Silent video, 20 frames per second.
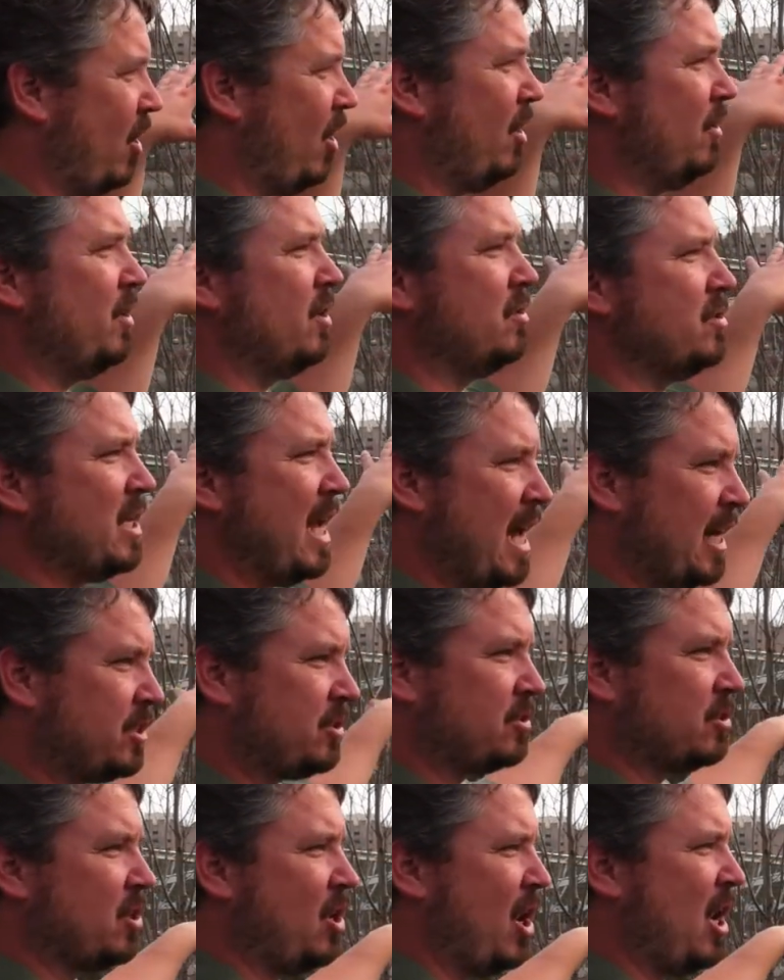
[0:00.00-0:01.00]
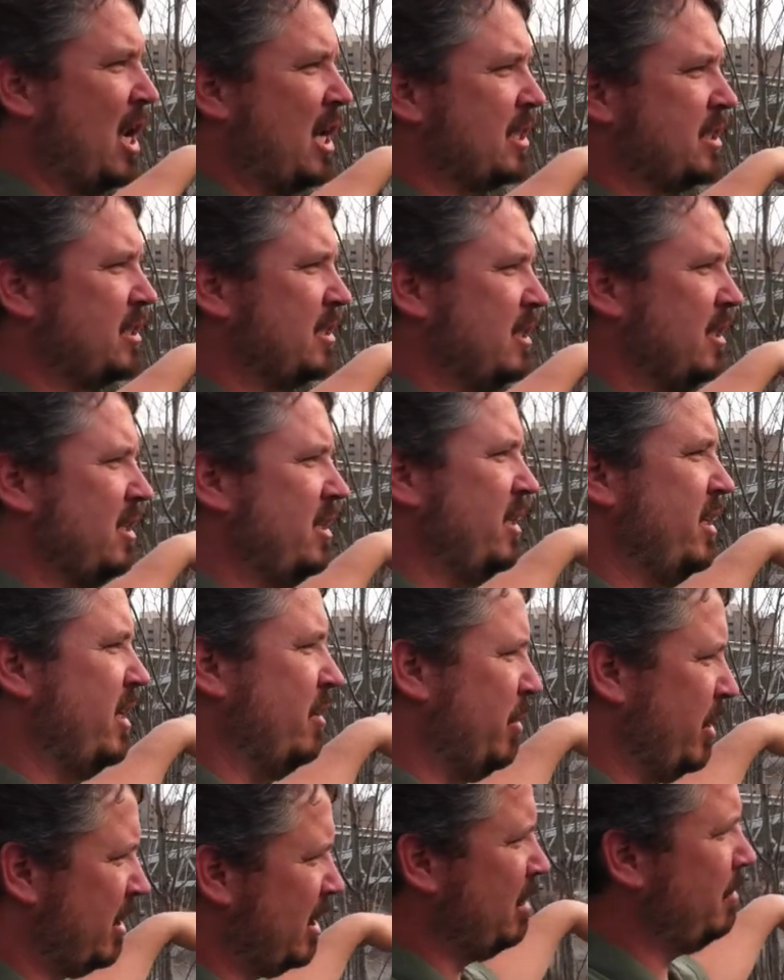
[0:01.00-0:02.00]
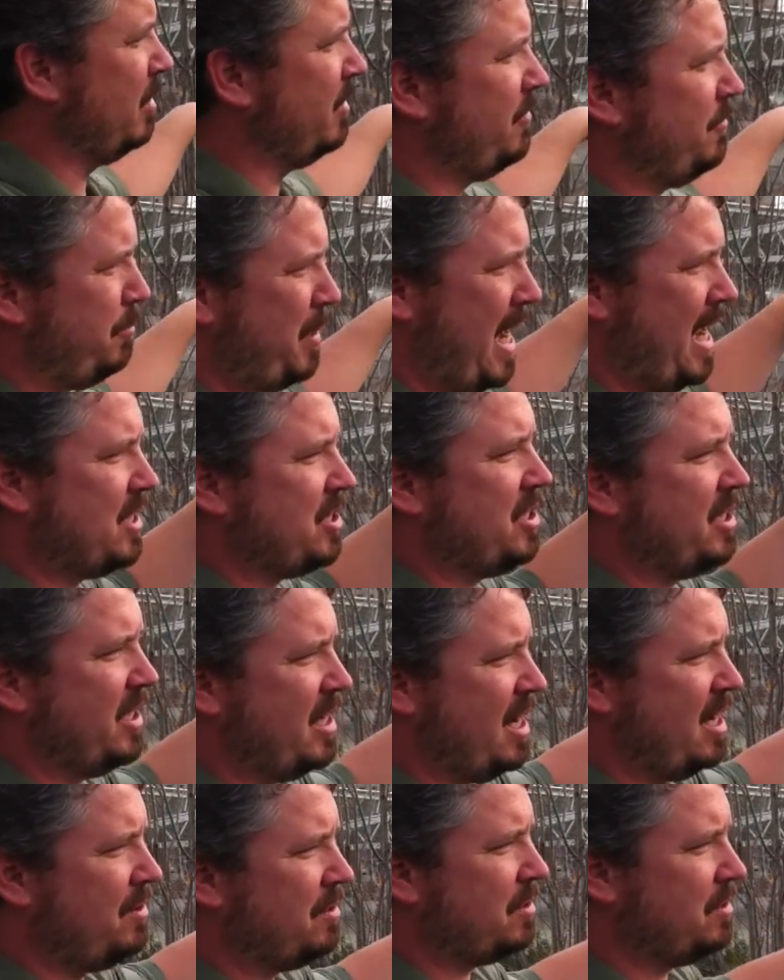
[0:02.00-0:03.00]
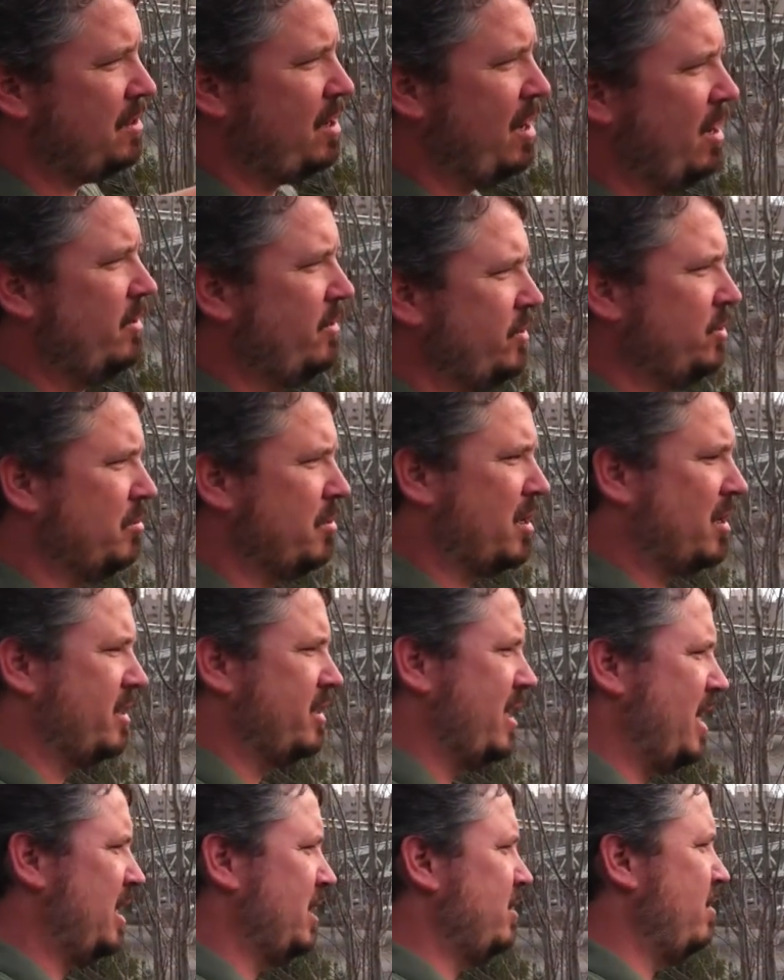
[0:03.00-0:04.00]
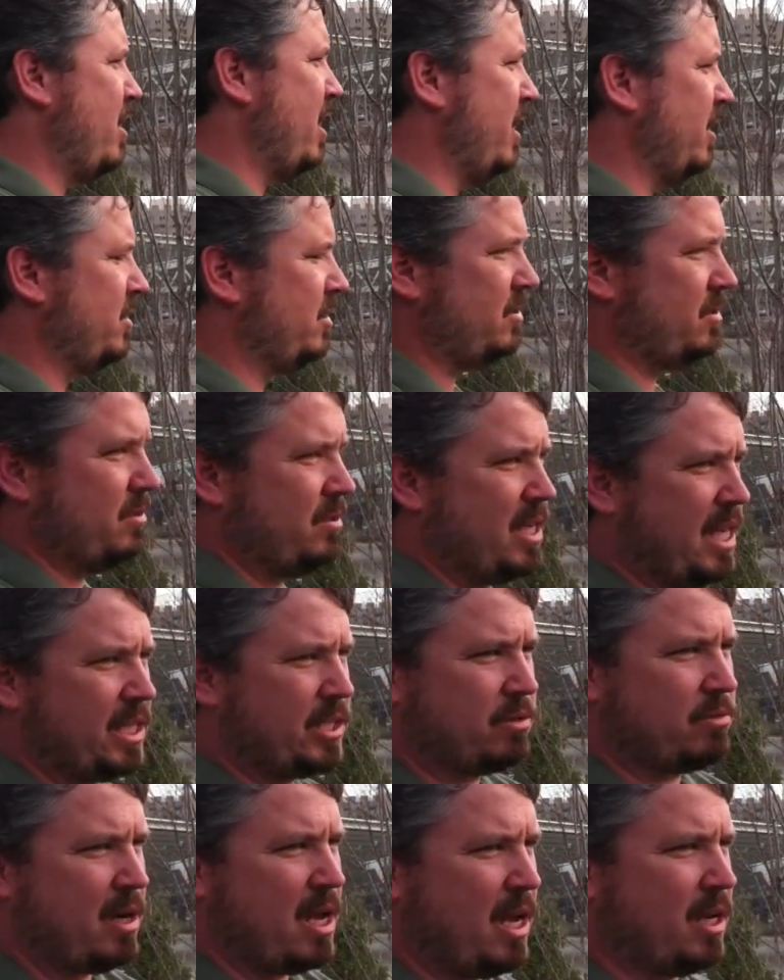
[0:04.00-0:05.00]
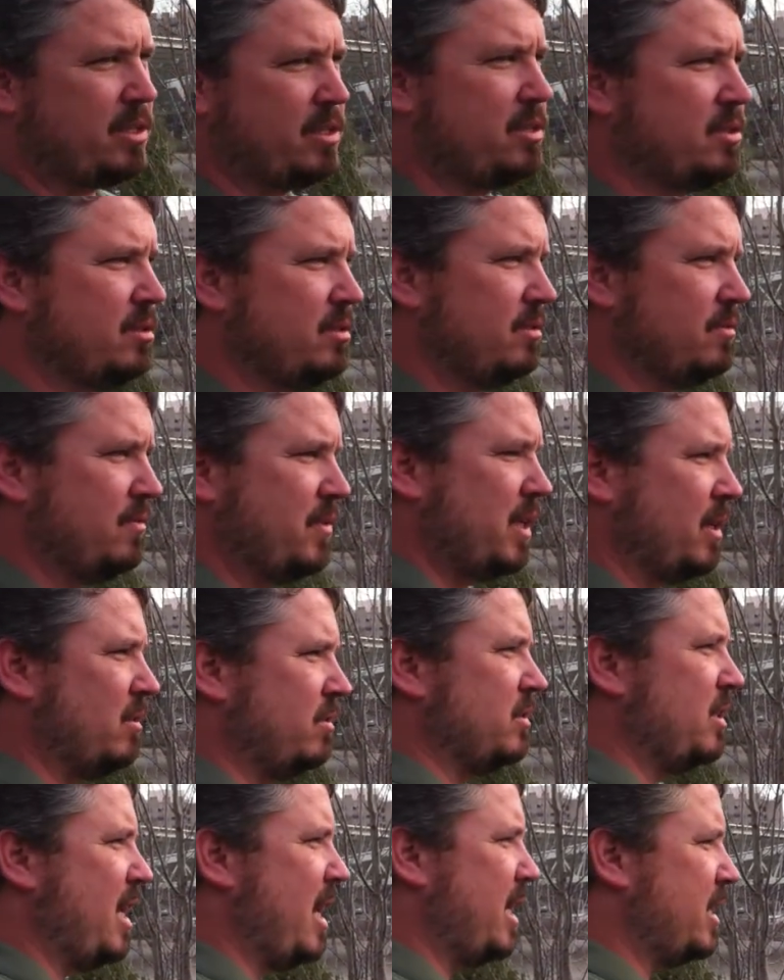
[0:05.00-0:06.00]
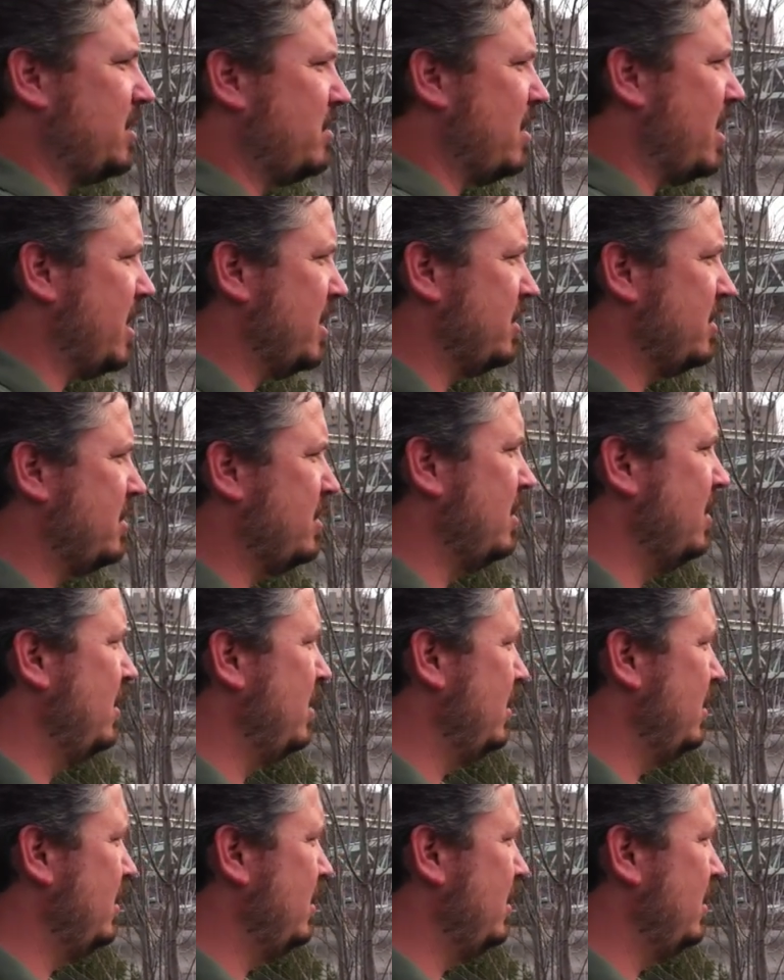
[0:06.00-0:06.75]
all those extra costs, we were able to patch it together. Market tax credits, SRECs, federal tax credits,